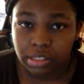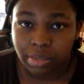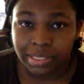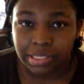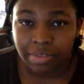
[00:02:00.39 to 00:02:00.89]

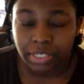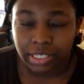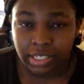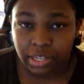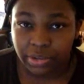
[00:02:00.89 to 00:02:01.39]
zombies have
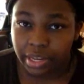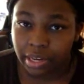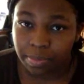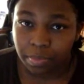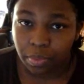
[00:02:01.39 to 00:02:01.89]

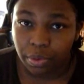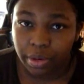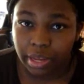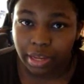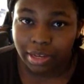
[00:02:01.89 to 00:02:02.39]
deteriorated more
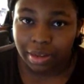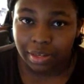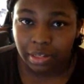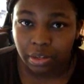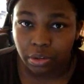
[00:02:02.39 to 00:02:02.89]
and now
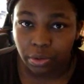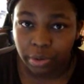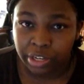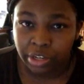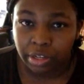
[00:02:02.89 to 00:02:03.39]
they look
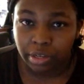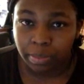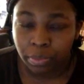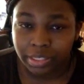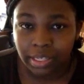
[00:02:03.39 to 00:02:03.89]
grayer
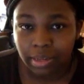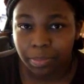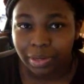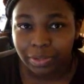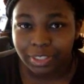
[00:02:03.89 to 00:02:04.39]
and more
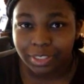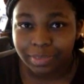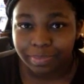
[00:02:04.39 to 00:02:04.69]
decomposed.